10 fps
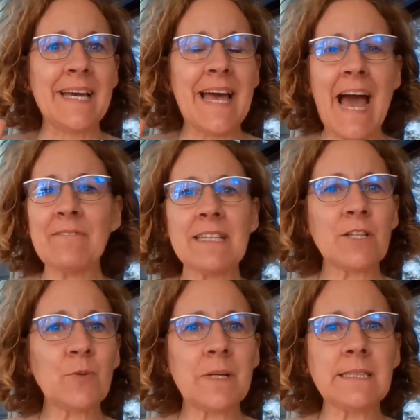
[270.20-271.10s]
Having
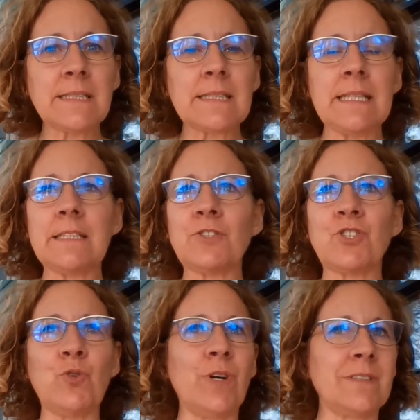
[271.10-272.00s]
little ones, it's
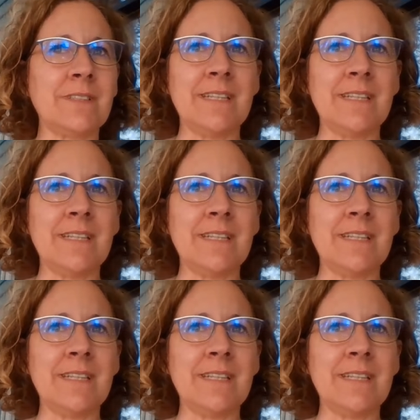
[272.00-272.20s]
short.